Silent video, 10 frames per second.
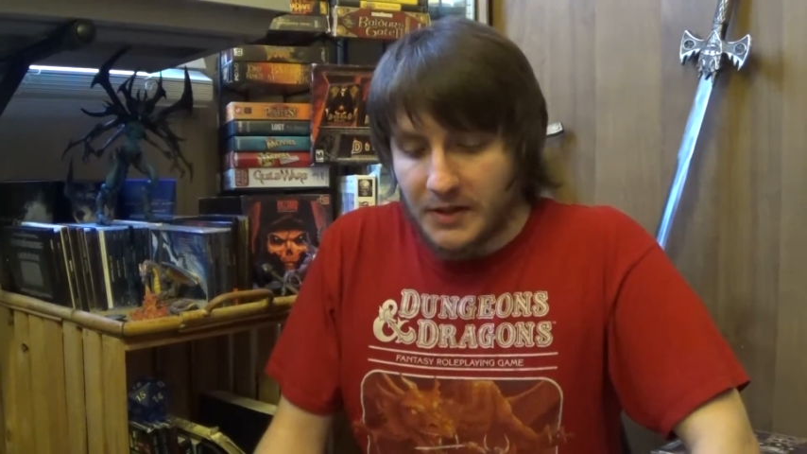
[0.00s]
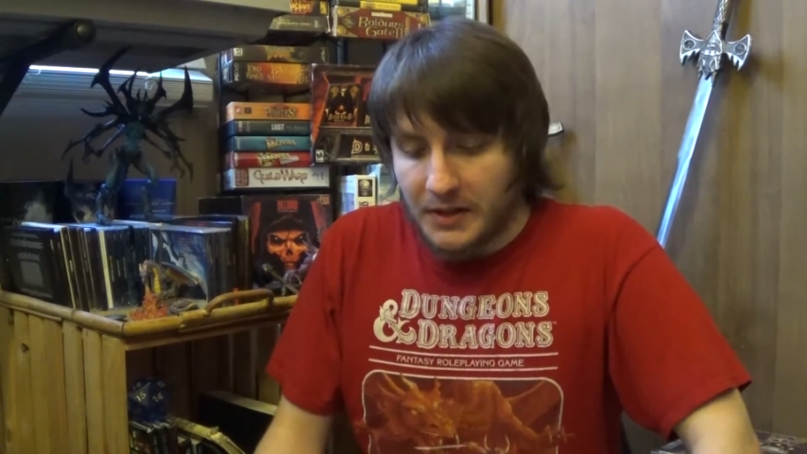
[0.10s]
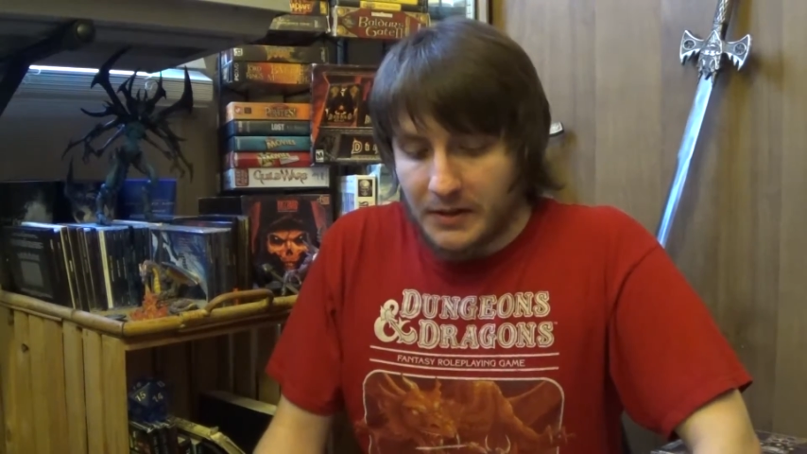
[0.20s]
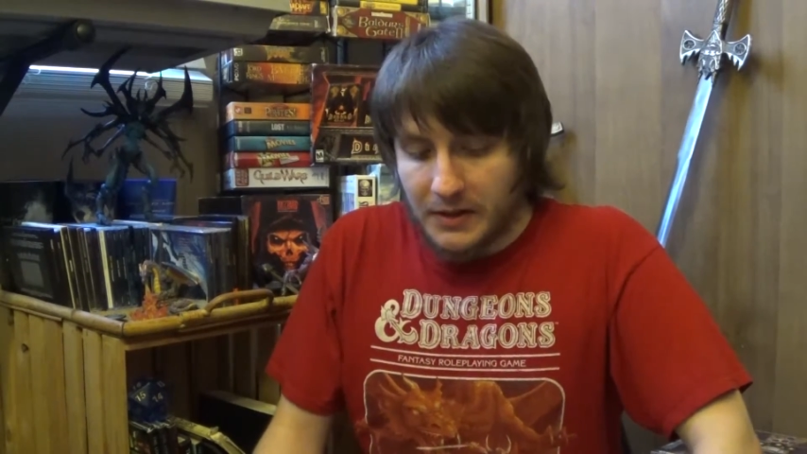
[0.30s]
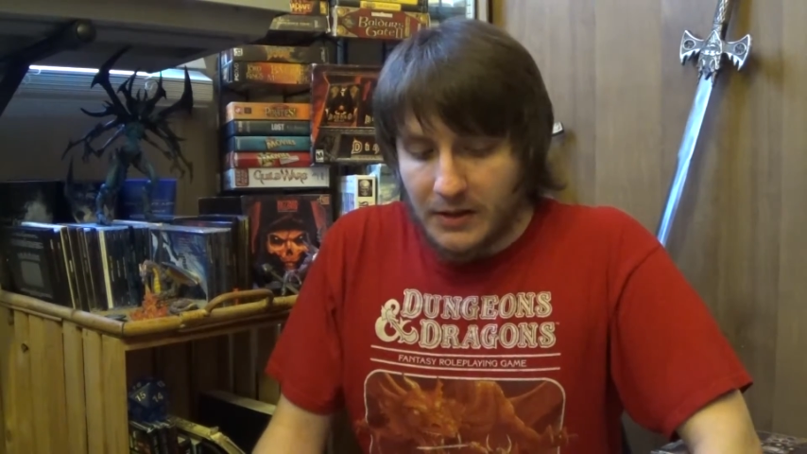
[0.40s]

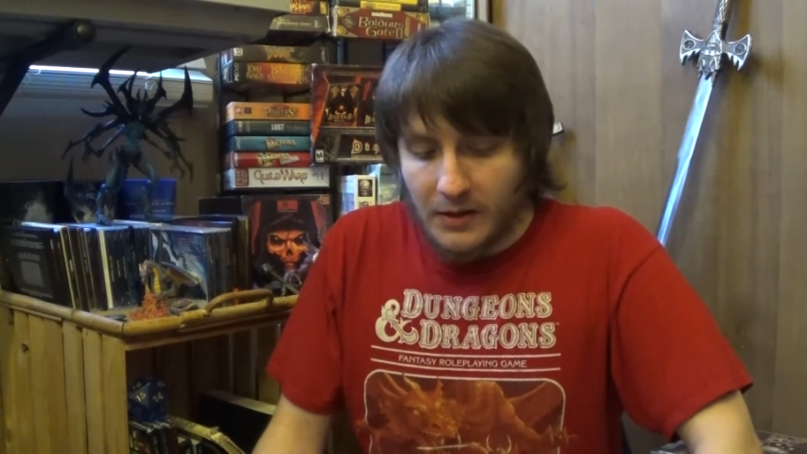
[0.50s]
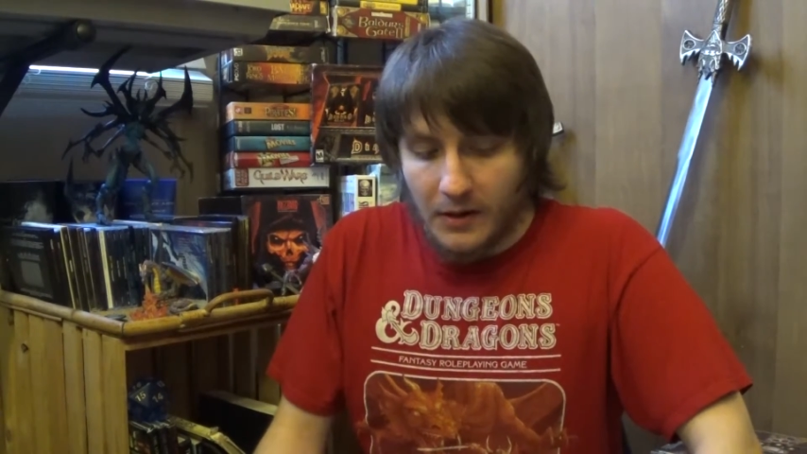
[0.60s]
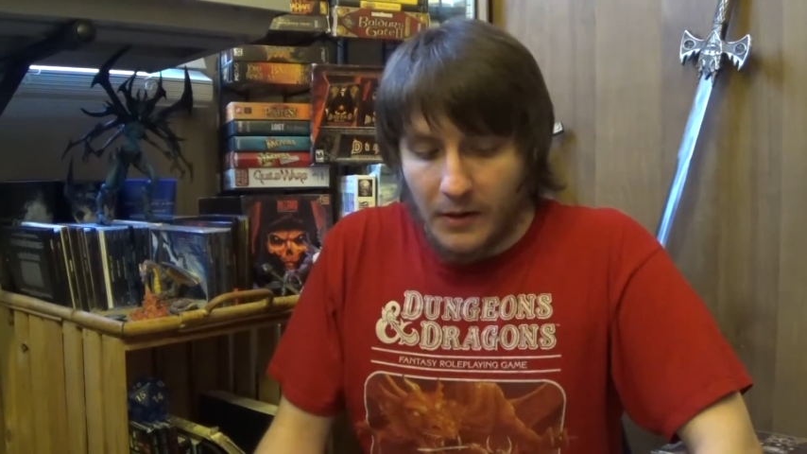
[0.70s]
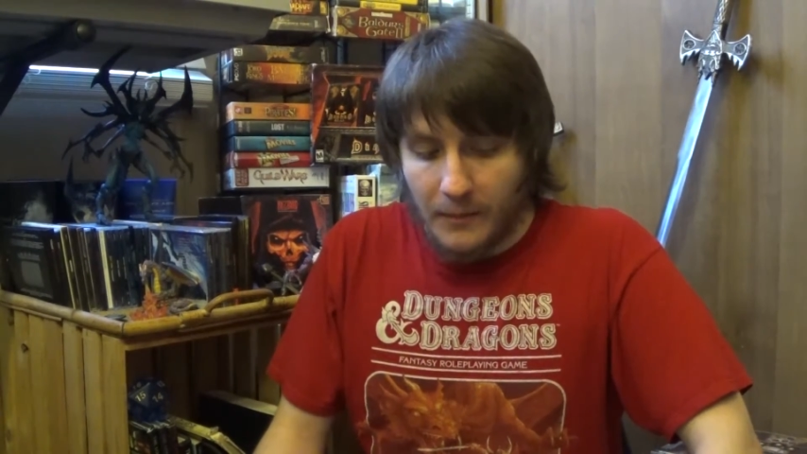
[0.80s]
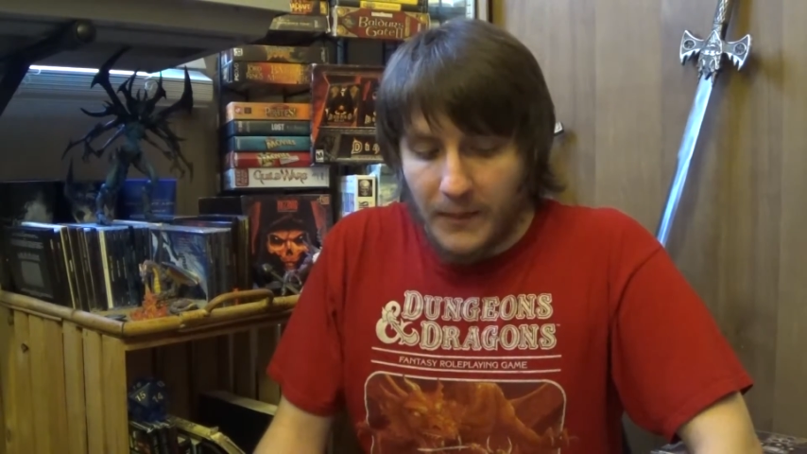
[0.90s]
lately.
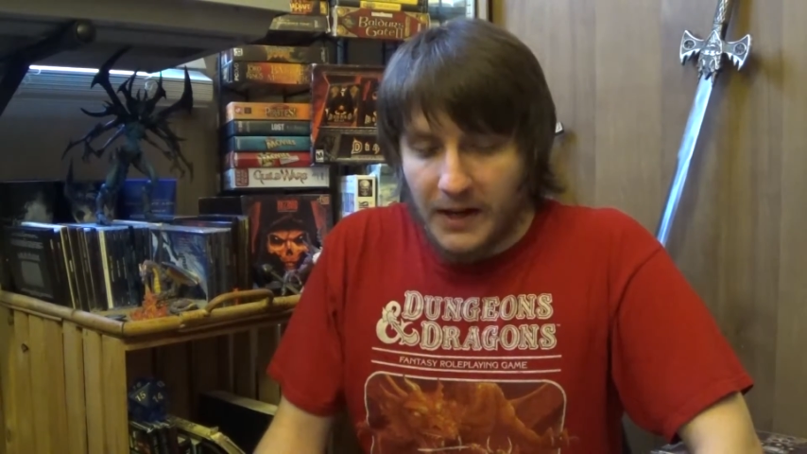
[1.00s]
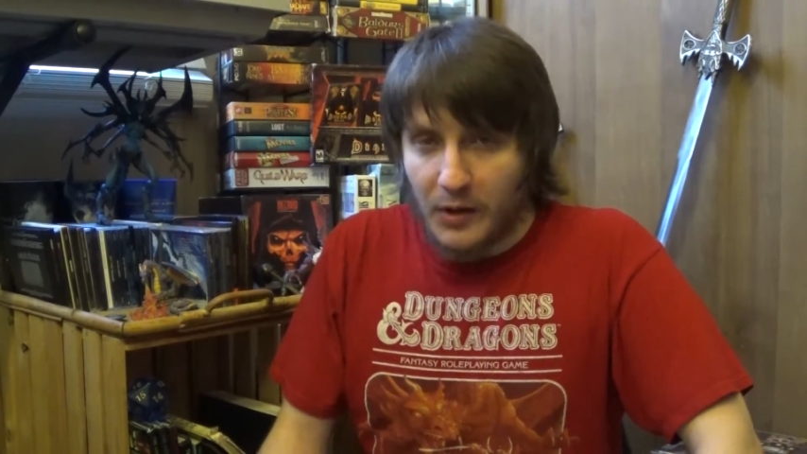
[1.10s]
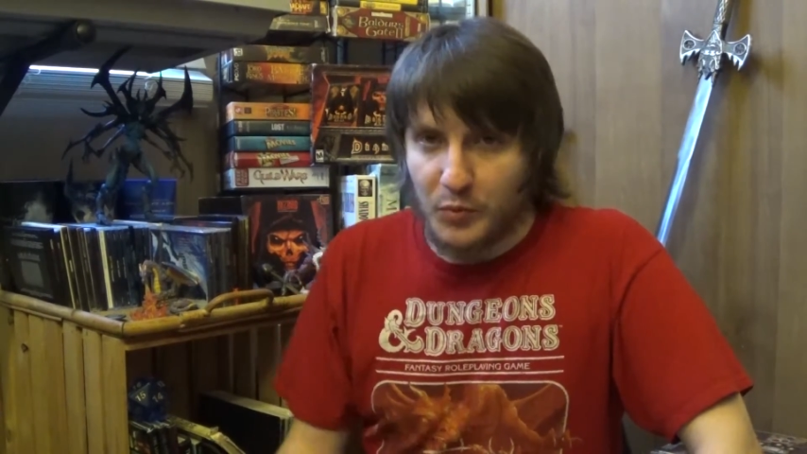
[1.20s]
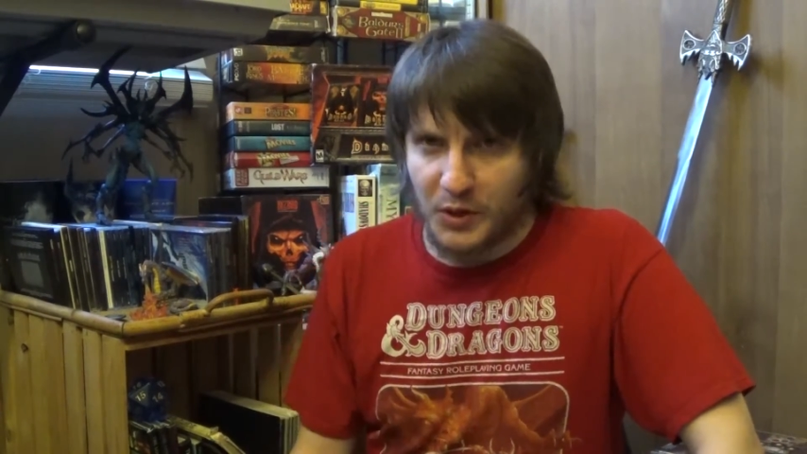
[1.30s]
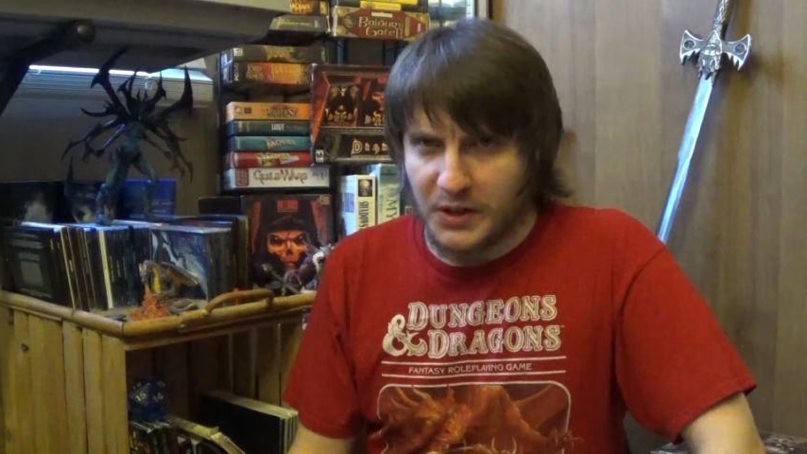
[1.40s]
And I
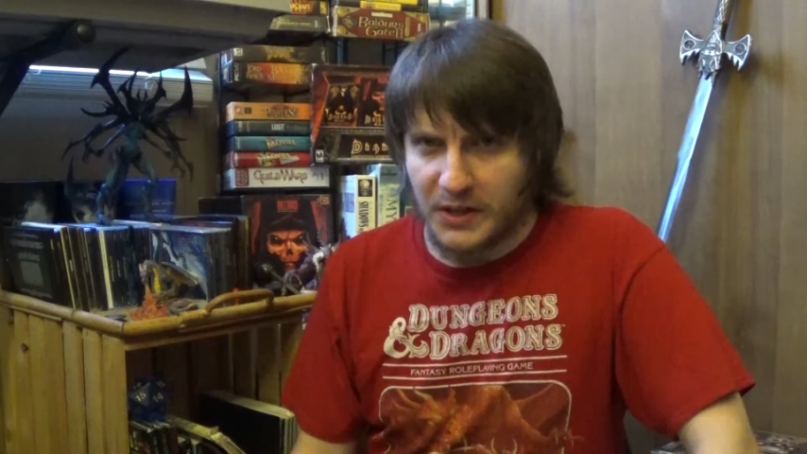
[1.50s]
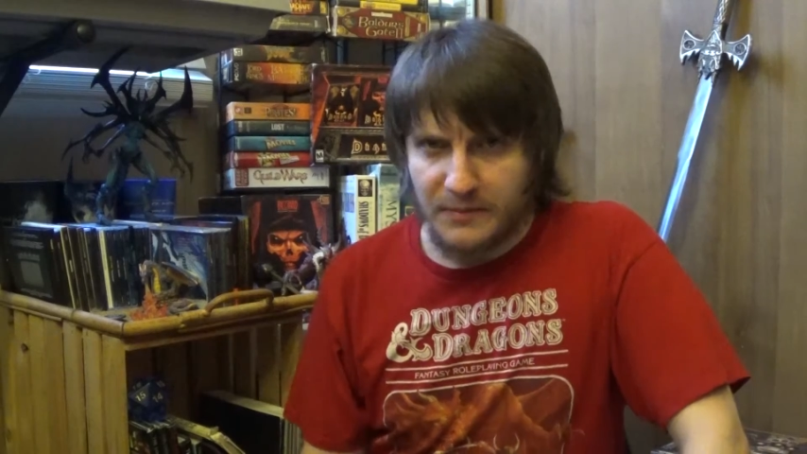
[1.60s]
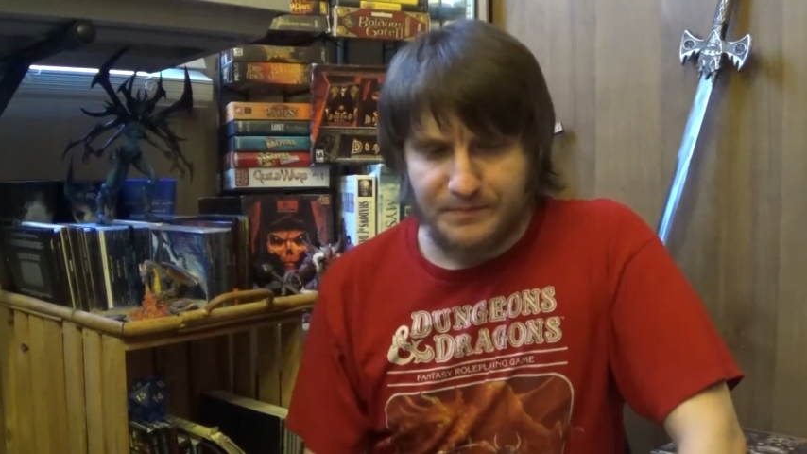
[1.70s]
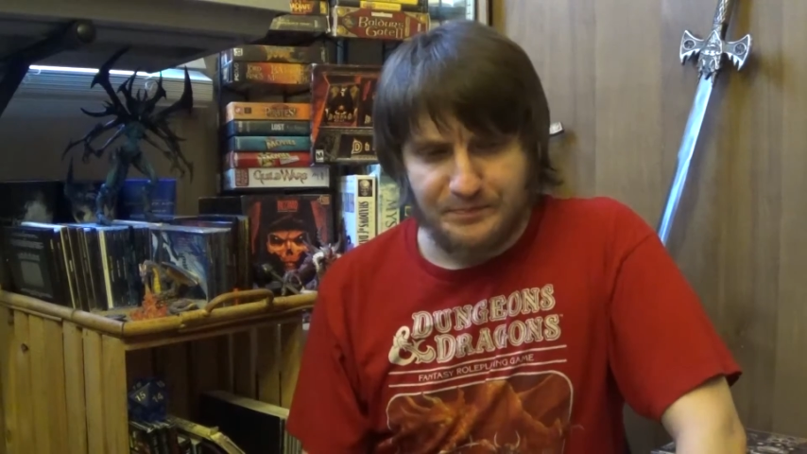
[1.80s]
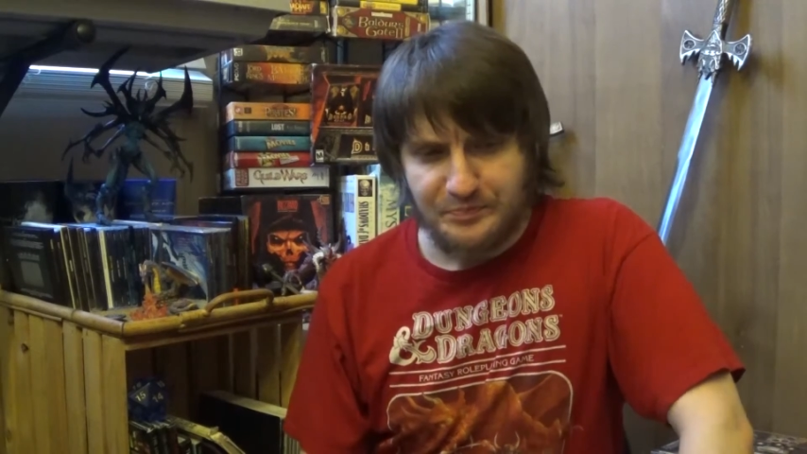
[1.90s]
really...